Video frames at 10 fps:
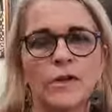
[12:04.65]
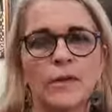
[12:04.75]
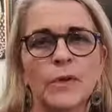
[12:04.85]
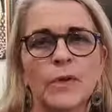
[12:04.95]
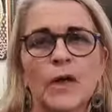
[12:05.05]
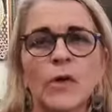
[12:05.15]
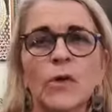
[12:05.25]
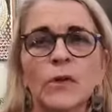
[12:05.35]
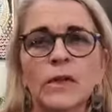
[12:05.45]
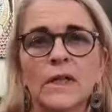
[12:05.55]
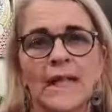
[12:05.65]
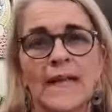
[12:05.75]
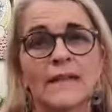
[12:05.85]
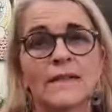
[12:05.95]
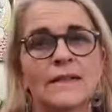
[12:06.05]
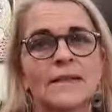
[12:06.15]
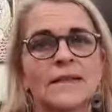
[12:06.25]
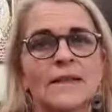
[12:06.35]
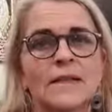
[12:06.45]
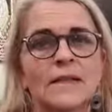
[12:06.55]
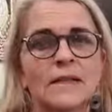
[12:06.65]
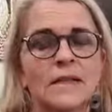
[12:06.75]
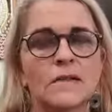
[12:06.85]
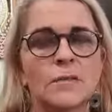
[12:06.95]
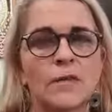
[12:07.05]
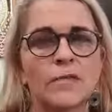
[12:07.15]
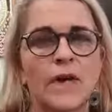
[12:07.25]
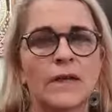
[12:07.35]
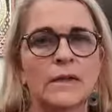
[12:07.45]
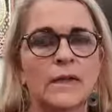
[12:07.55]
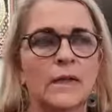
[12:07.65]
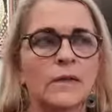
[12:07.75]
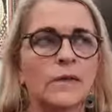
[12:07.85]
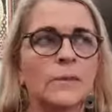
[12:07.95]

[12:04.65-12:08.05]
But I caught the clarity really since my father died.